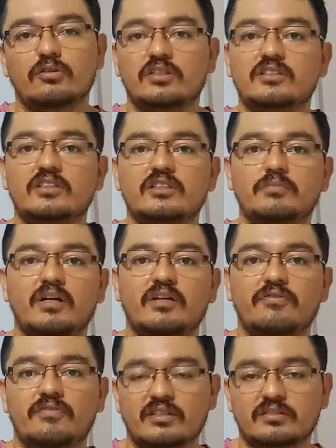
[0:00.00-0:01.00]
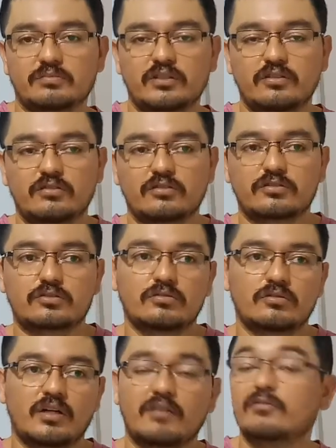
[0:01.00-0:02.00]
this is my first video,
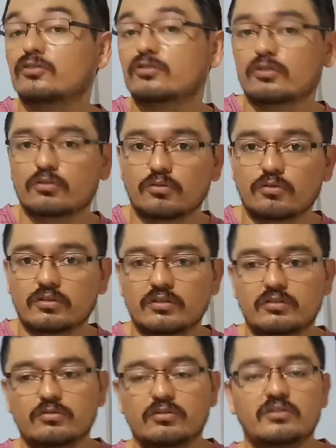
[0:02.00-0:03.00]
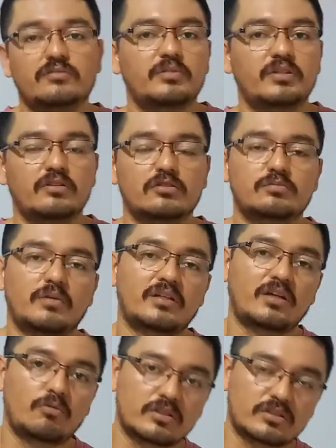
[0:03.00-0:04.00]
so I'm not so good doing videos, but
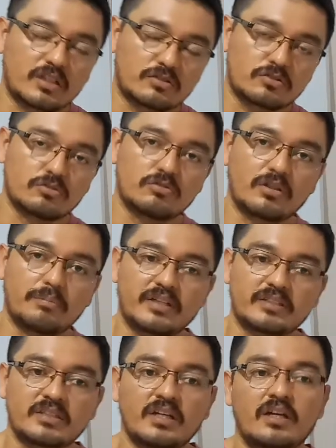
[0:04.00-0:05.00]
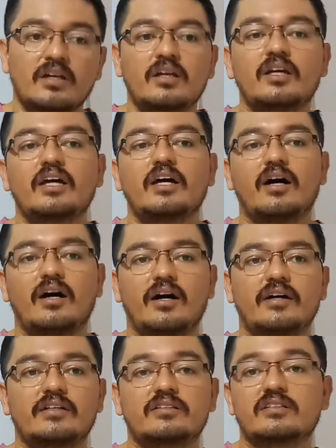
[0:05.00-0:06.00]
I will try to do the best.
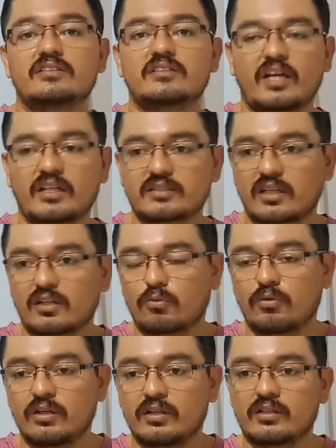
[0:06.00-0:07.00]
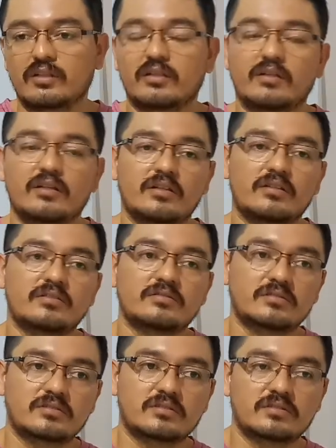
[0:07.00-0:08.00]
In this case, I will
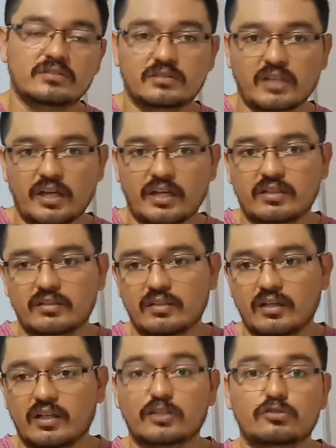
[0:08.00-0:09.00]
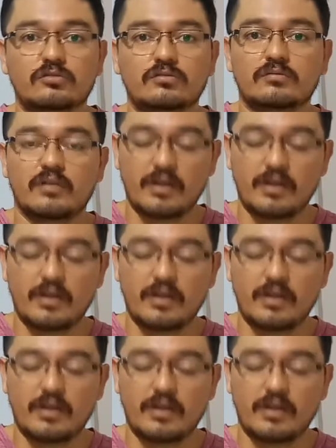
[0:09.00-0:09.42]
take the lesson